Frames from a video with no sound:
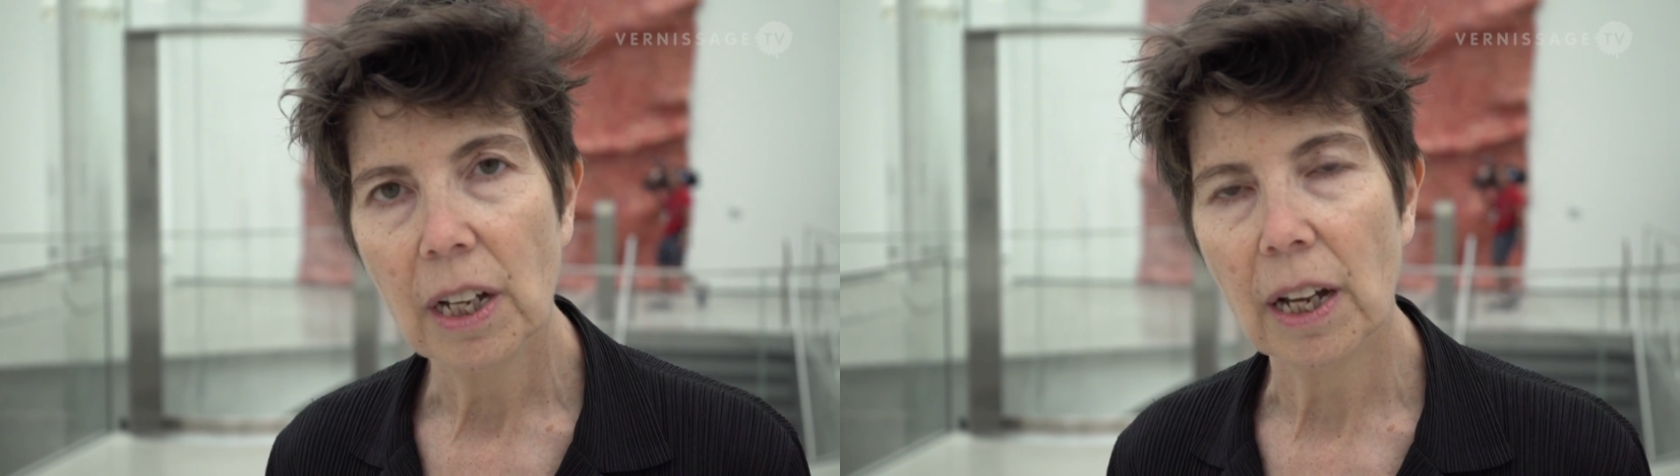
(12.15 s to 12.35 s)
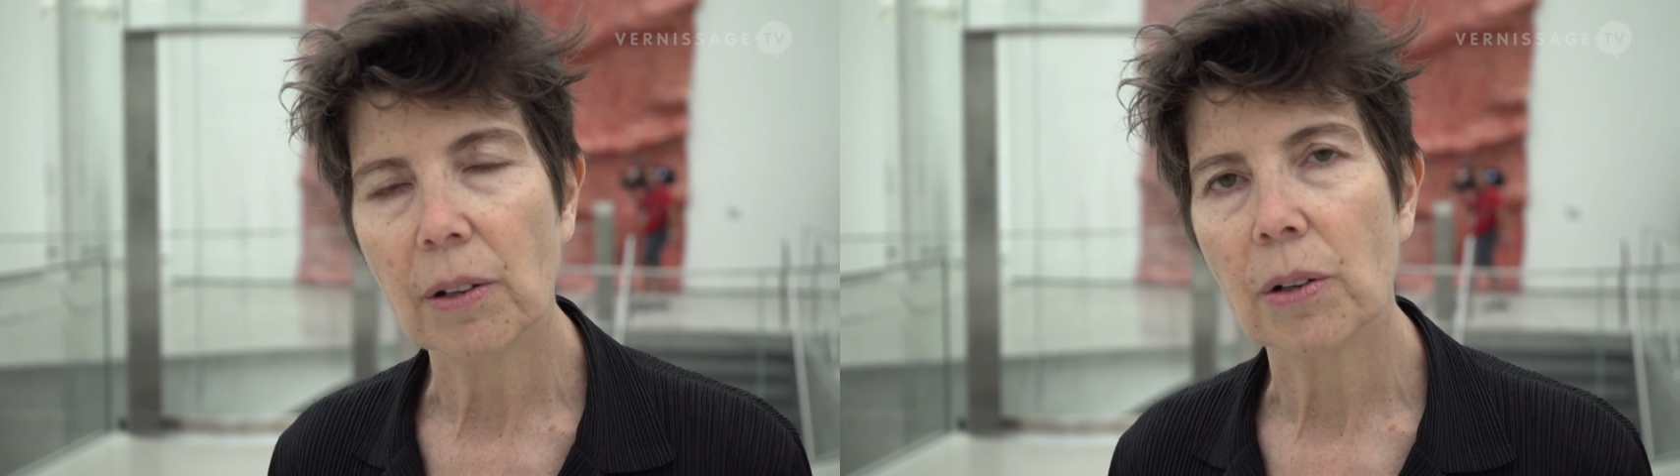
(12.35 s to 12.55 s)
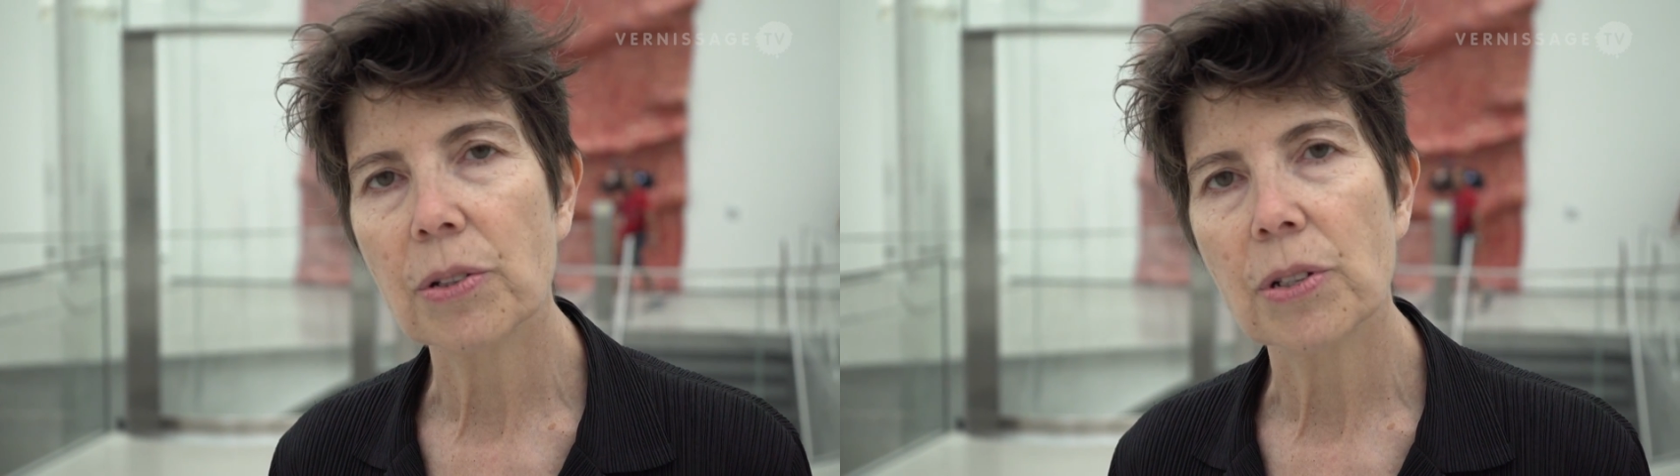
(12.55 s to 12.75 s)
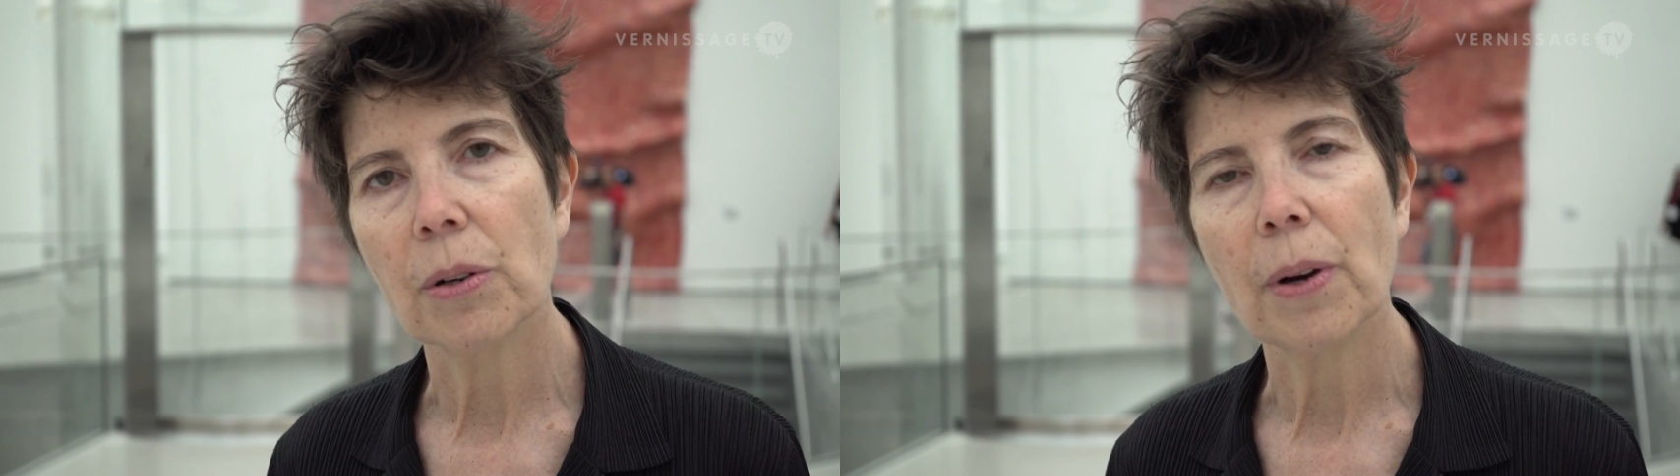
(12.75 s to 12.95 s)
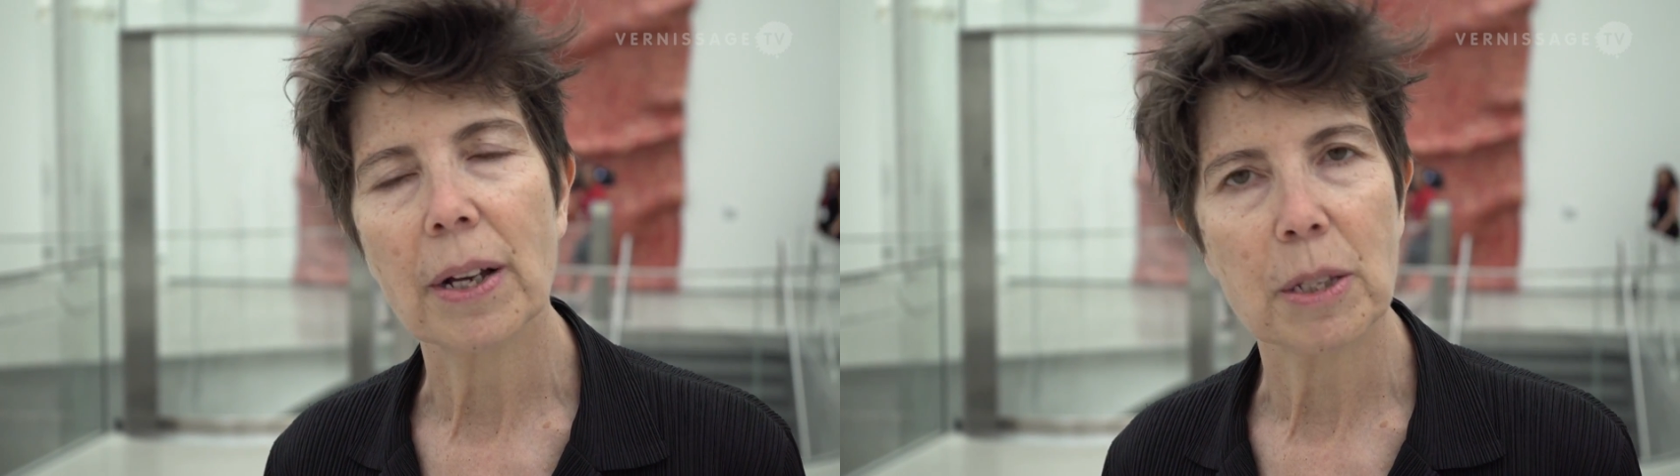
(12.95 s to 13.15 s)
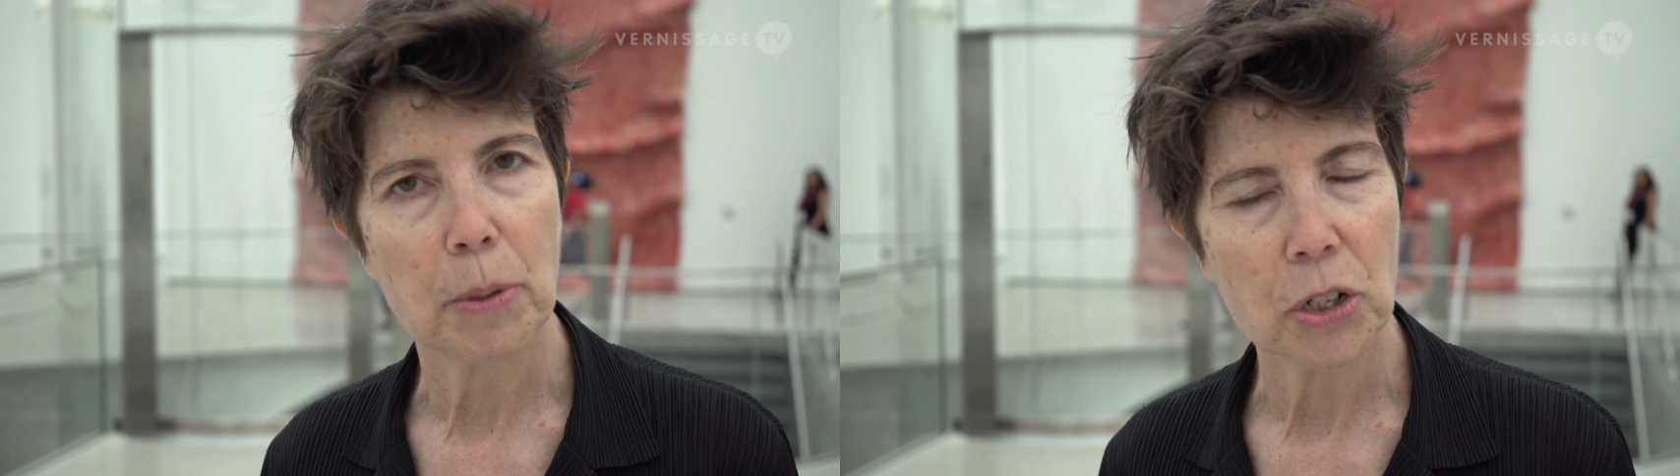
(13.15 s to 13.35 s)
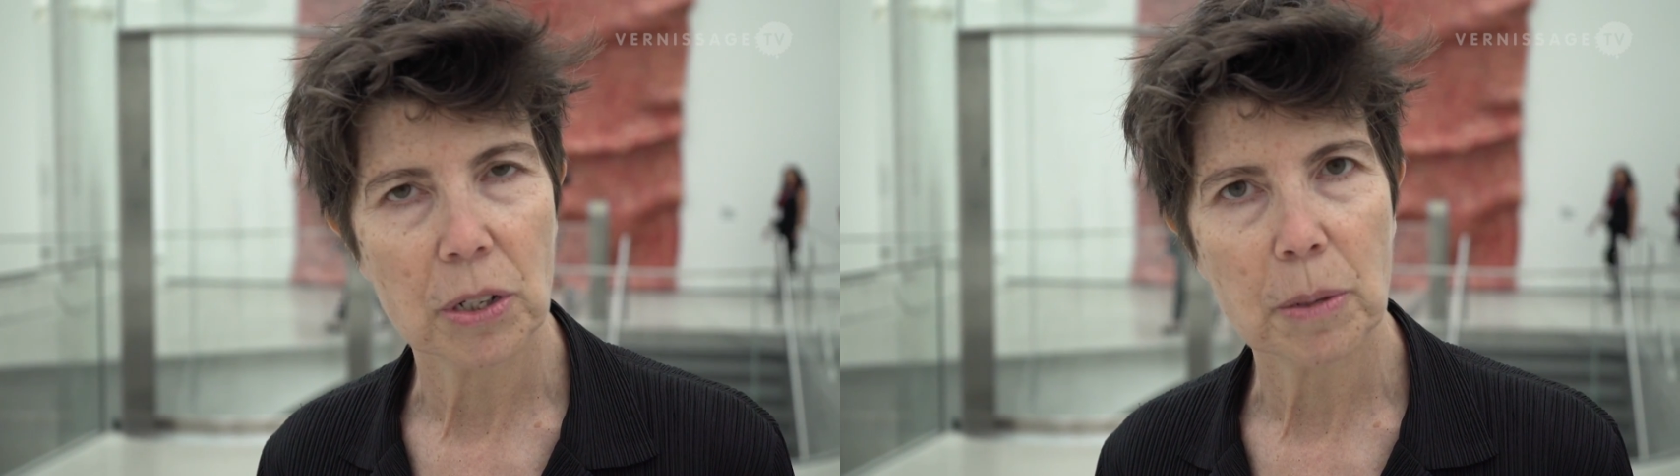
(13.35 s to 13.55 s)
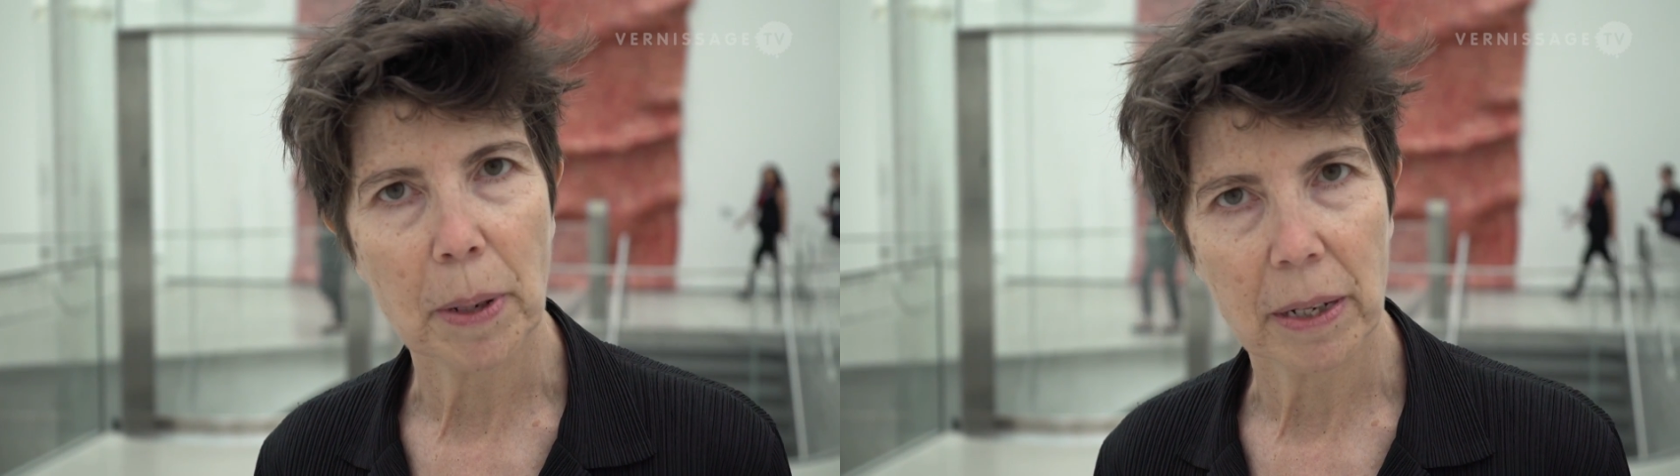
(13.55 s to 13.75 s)
and also
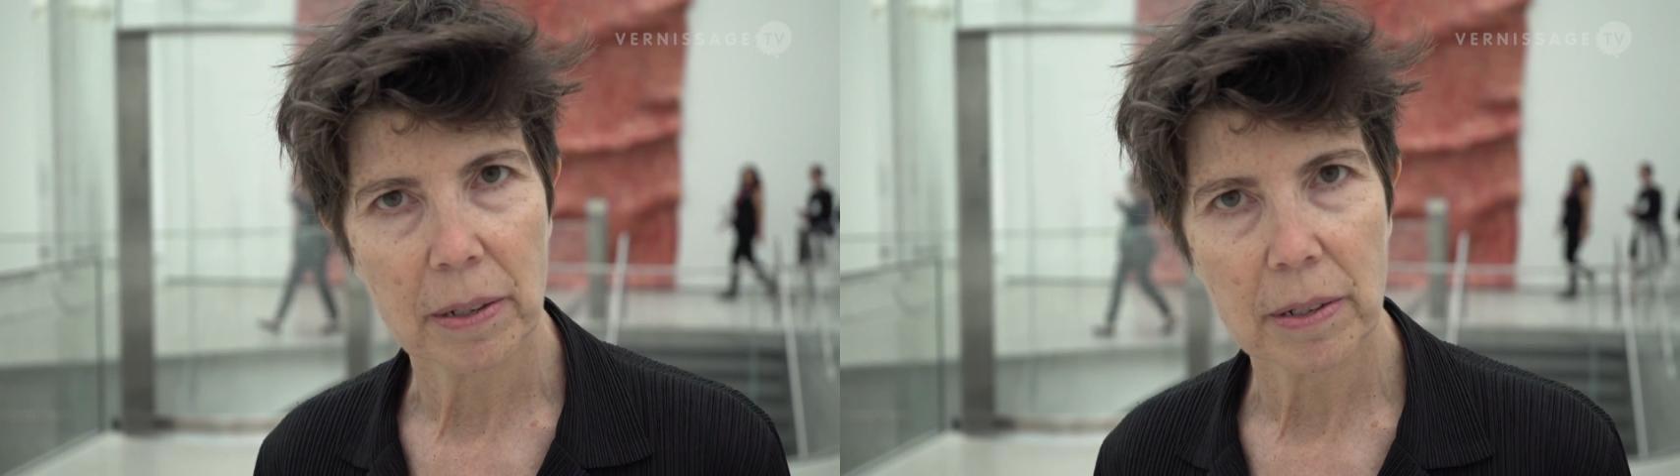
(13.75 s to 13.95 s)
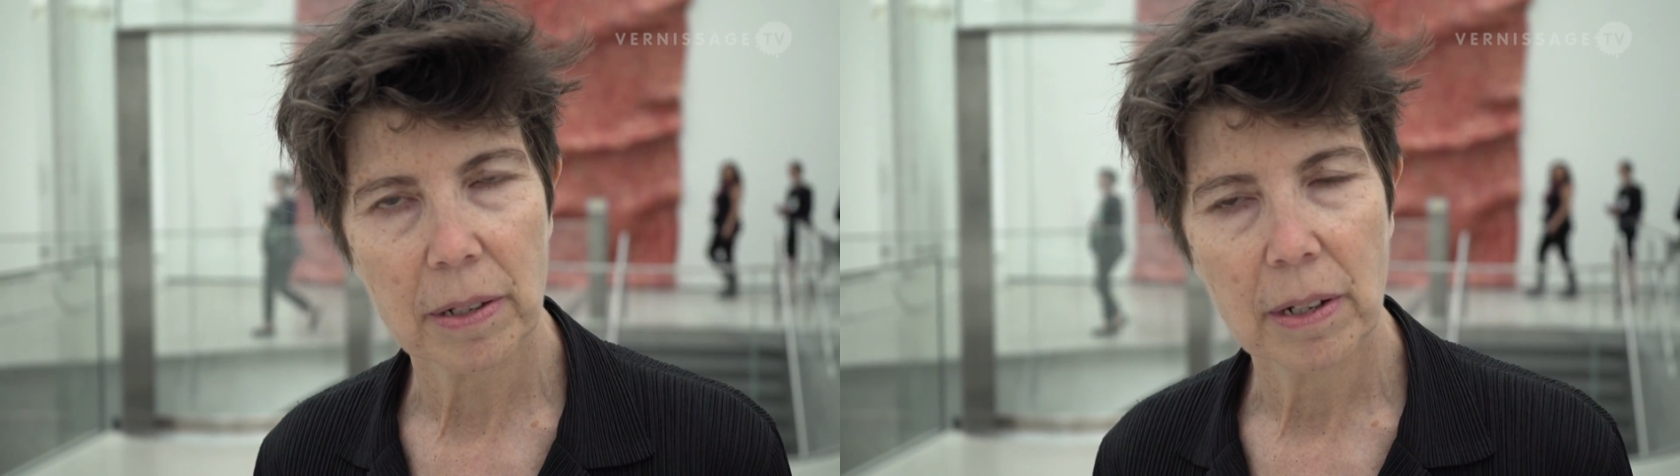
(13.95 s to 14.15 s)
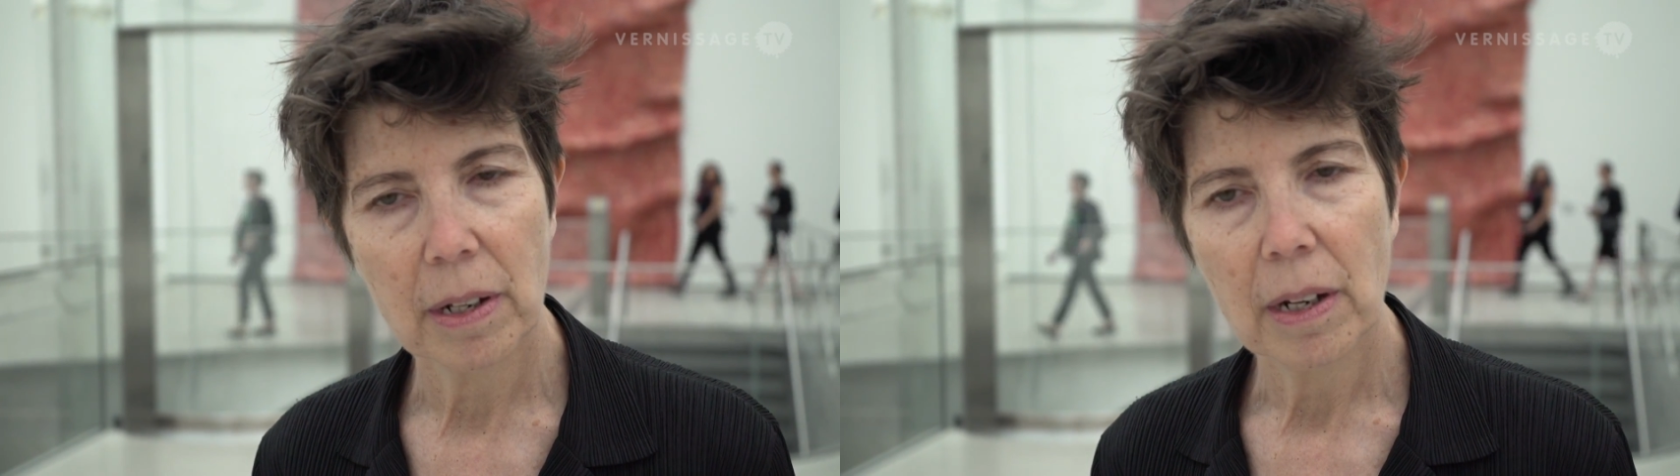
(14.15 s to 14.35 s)
exhibition space.